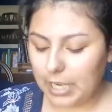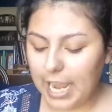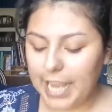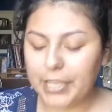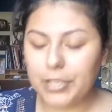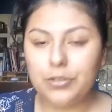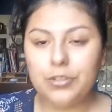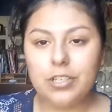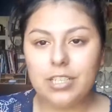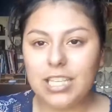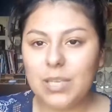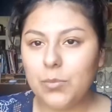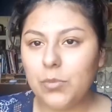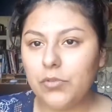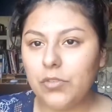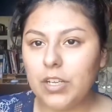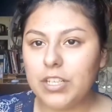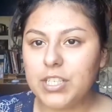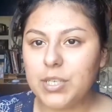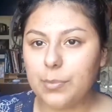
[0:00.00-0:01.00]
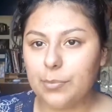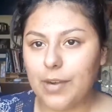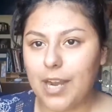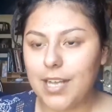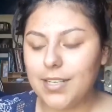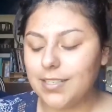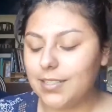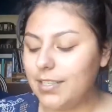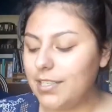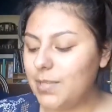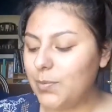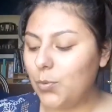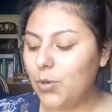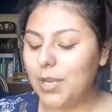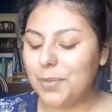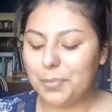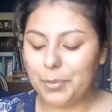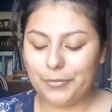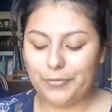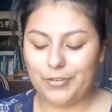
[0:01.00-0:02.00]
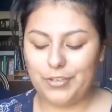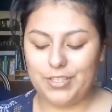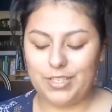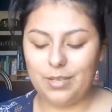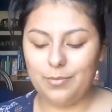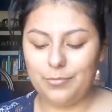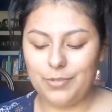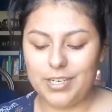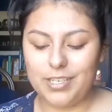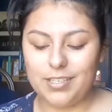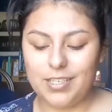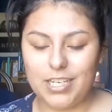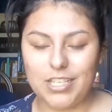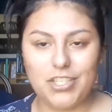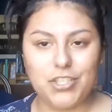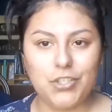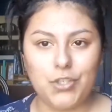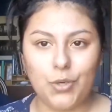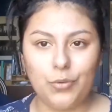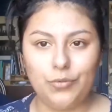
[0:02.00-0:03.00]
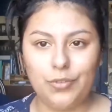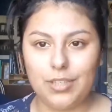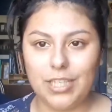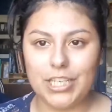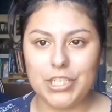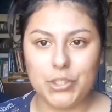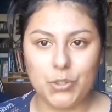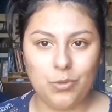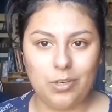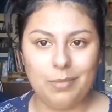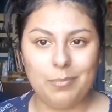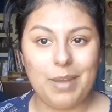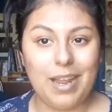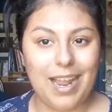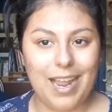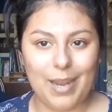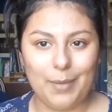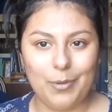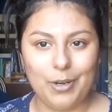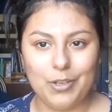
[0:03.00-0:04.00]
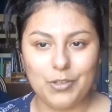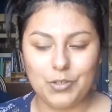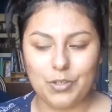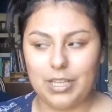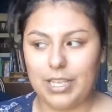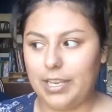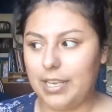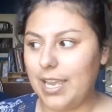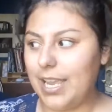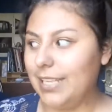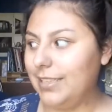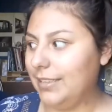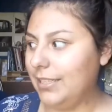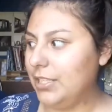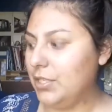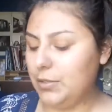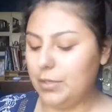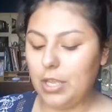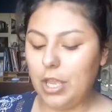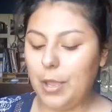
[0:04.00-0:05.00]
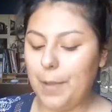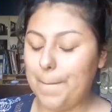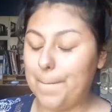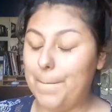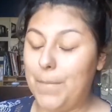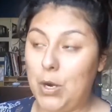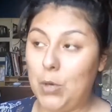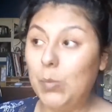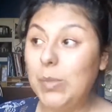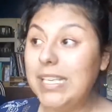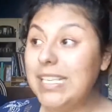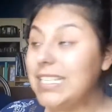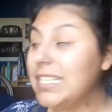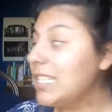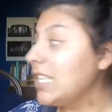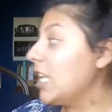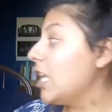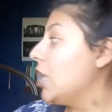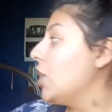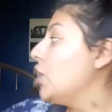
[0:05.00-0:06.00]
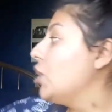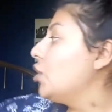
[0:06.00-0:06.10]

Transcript: I usually move on to brows at this point, but for some reason I just don't feel like doing my eyebrows like at this moment.